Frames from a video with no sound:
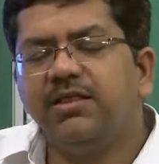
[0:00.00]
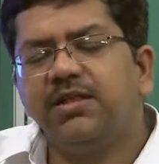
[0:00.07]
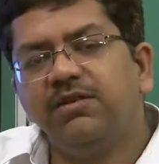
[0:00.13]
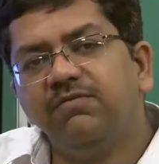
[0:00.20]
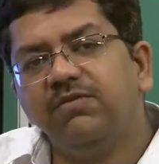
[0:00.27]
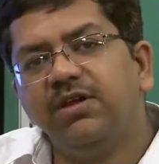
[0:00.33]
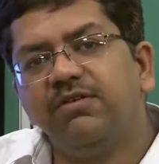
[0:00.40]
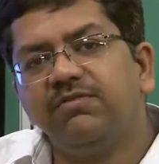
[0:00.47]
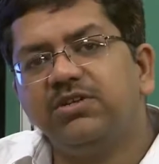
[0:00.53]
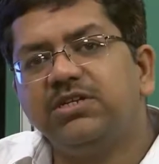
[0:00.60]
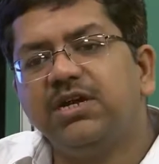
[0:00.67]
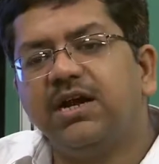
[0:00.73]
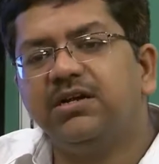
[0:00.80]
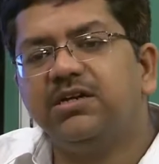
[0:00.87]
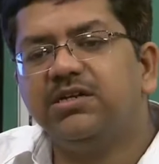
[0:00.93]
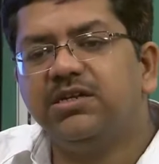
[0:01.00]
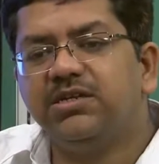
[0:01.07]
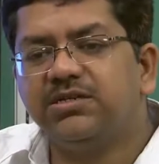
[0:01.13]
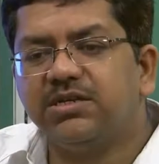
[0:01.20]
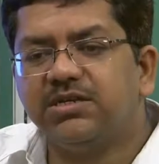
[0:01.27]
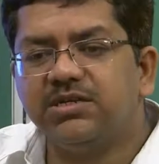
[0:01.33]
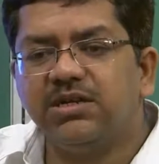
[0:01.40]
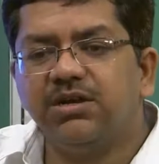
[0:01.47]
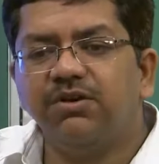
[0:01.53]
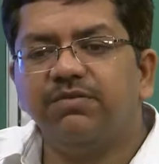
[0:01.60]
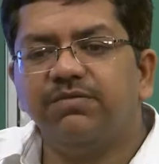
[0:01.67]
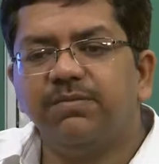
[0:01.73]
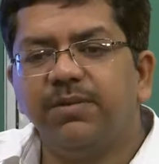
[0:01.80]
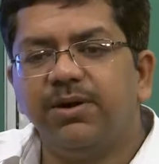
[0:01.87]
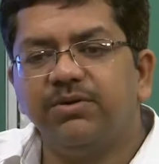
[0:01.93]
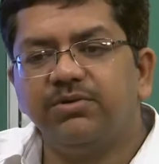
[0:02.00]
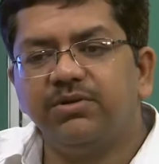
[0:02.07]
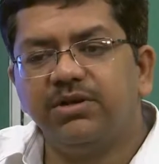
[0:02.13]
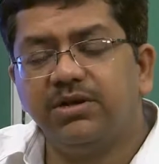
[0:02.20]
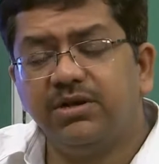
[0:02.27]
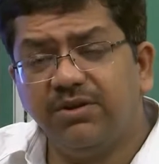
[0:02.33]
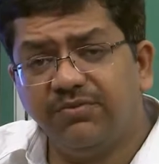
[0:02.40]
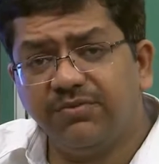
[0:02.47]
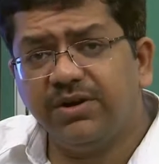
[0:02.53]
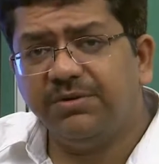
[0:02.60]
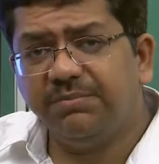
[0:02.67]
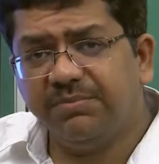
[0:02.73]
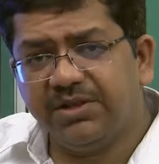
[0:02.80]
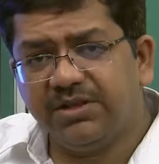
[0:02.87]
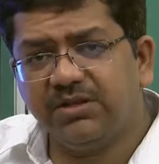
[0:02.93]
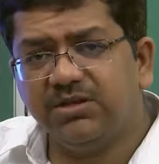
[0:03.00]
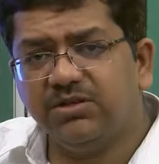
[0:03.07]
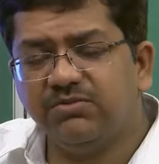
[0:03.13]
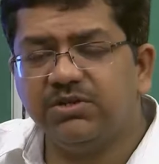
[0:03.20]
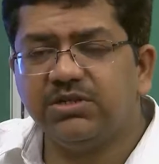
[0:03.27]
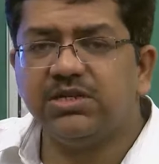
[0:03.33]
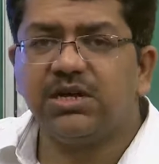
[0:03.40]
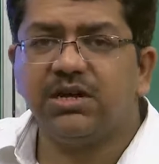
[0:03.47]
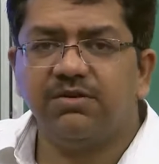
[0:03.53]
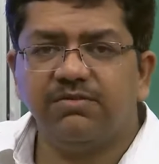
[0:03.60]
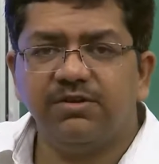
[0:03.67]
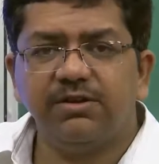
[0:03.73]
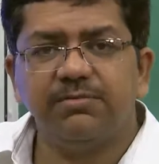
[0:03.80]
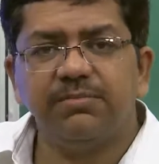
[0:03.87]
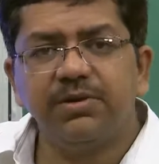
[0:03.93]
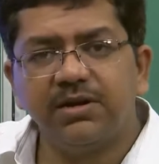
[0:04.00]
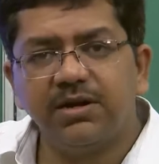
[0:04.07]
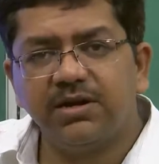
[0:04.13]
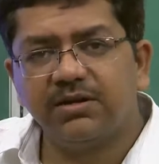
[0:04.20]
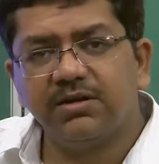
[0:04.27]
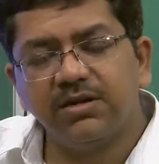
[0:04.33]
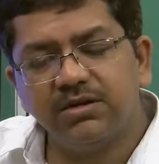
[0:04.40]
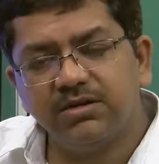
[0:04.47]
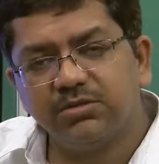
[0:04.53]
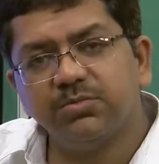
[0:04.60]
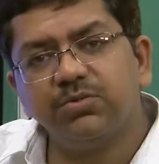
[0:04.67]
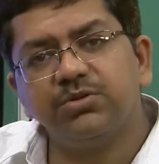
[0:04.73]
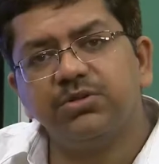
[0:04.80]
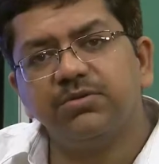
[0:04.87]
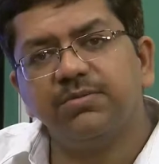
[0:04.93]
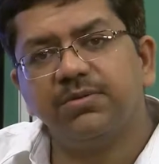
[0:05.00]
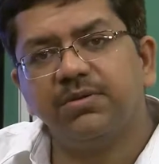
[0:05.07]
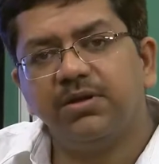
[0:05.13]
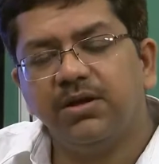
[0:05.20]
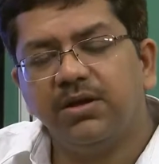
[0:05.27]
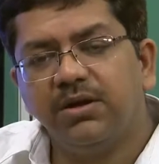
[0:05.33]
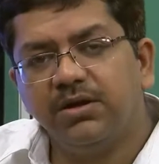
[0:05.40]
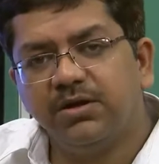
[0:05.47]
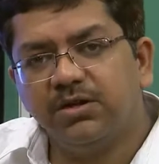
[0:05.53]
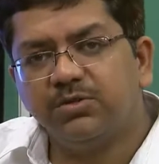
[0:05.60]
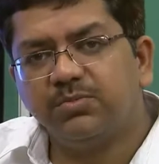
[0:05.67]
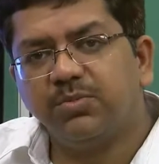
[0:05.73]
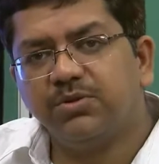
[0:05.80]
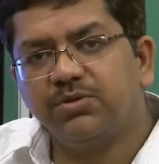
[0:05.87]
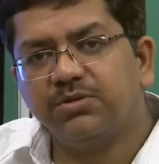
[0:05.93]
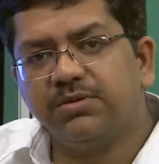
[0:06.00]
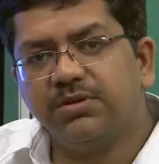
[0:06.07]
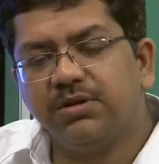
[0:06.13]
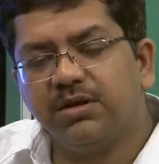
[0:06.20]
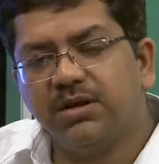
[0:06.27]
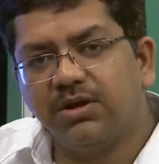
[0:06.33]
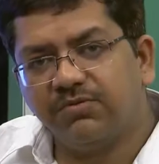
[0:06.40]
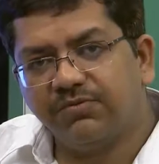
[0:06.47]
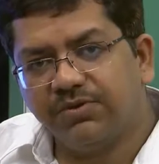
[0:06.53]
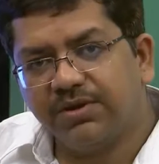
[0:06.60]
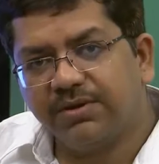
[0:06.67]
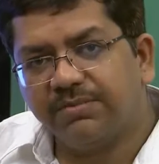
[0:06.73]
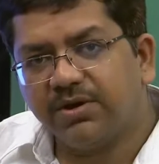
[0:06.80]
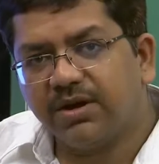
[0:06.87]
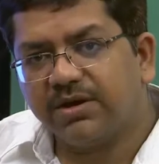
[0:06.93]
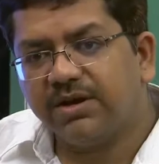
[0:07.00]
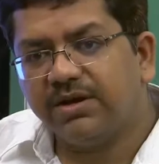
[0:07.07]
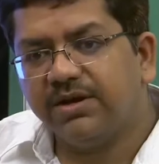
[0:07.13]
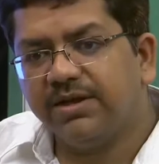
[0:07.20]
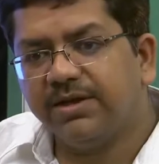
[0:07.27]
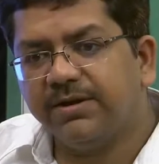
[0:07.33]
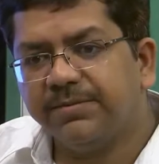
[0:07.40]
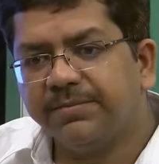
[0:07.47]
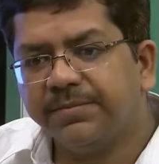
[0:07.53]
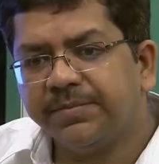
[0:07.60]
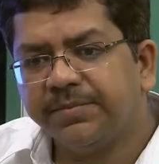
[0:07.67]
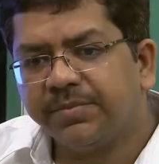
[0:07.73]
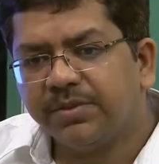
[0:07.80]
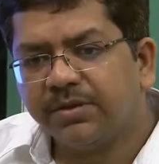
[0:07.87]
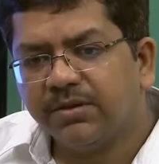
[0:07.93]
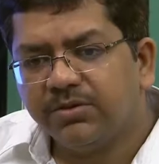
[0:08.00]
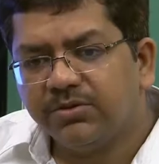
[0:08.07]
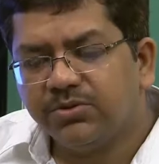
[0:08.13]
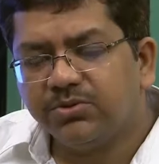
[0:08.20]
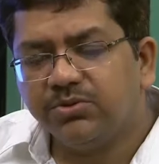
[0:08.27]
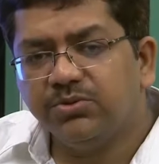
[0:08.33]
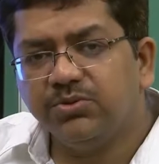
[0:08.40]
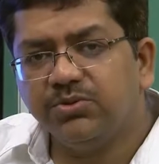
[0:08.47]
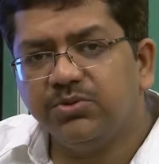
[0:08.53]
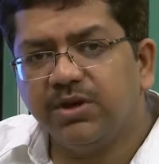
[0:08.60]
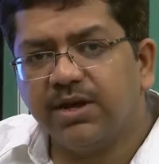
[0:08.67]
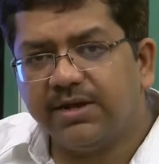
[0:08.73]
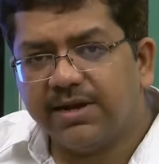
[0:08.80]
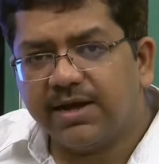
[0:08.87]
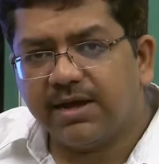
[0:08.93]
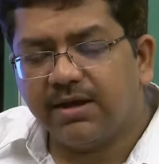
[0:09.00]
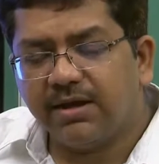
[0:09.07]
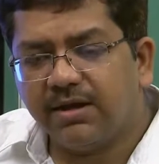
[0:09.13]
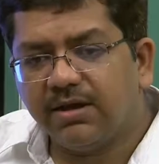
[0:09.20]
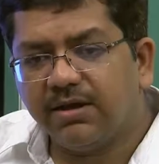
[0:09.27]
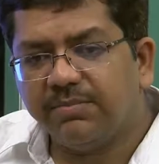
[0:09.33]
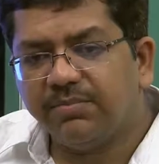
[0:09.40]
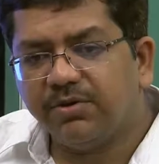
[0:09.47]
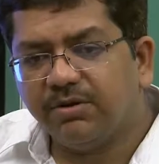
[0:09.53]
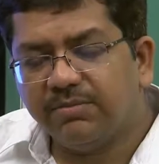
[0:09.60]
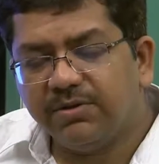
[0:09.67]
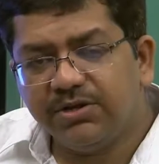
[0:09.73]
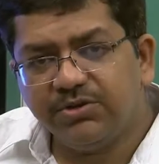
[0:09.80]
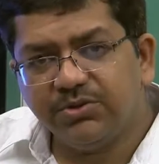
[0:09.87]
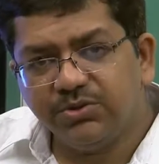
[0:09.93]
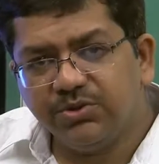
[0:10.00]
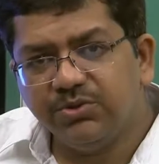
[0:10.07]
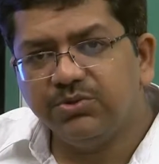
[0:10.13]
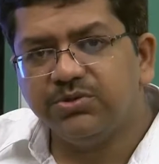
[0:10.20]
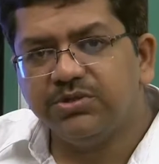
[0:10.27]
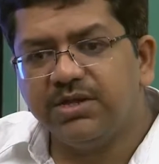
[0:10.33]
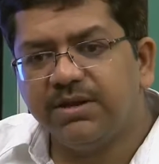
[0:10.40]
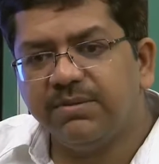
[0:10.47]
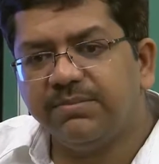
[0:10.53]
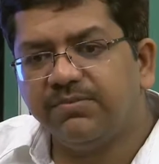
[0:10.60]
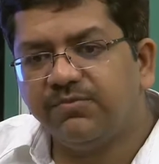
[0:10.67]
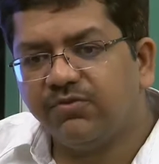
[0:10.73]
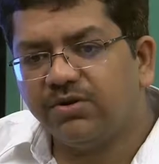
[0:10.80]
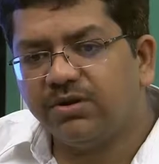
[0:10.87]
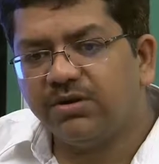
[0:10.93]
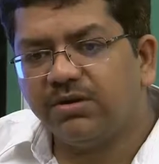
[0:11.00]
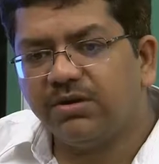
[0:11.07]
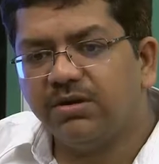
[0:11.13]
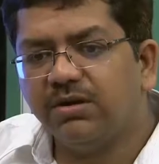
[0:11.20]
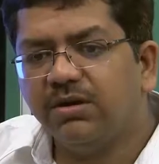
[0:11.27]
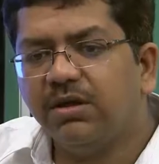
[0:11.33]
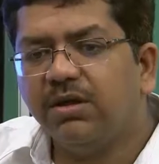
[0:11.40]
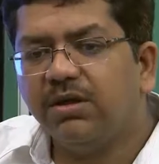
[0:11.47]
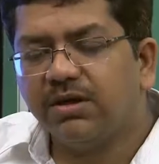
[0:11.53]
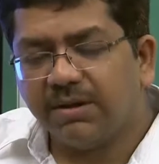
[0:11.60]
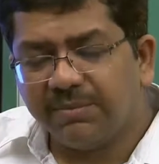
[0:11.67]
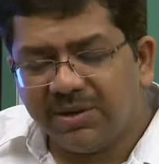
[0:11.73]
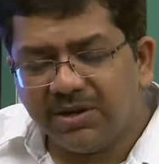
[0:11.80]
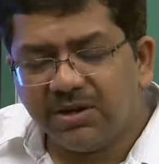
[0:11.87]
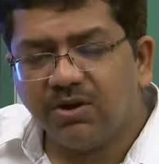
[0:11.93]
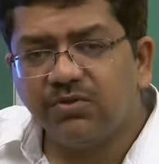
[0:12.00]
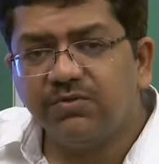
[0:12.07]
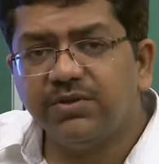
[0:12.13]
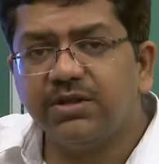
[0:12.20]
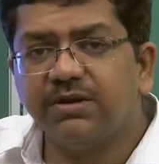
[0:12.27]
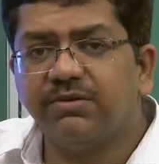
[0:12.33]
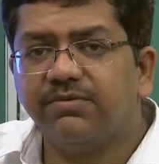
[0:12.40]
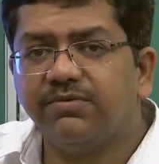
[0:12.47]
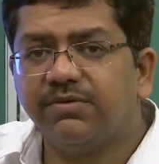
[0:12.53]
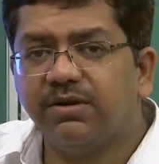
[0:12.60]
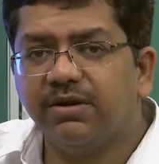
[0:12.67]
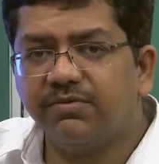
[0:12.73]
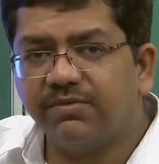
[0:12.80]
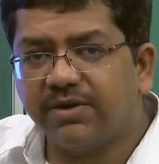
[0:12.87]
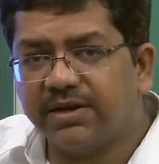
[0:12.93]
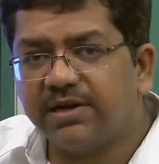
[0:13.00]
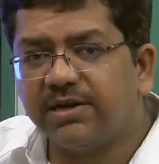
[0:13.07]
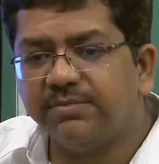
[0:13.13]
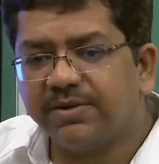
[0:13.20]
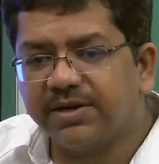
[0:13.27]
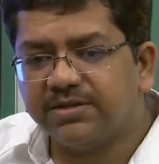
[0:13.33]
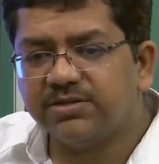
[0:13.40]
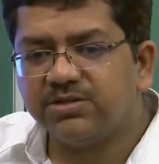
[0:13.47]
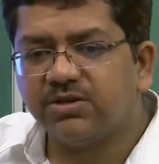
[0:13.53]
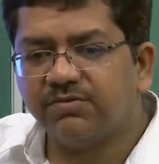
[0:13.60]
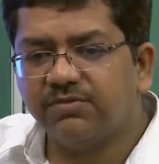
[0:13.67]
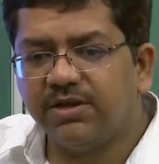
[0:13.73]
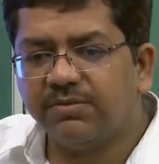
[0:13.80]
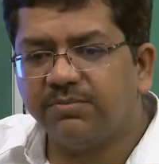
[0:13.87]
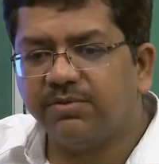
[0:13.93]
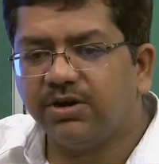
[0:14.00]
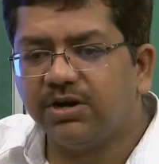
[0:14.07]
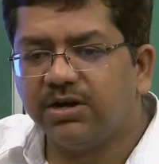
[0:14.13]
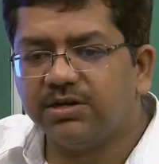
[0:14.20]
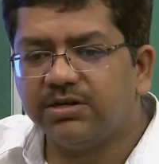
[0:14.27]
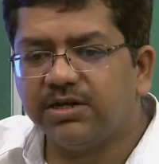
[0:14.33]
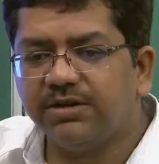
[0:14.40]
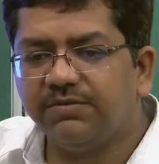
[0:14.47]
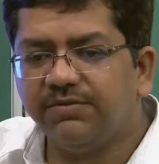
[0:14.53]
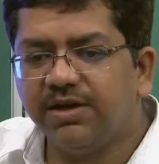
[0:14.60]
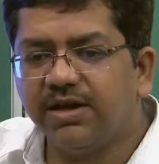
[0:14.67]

then we have started discussing about the different methods which are available at the disposal of a marketeer to probably to use them for coming out with the final prices of their product. And we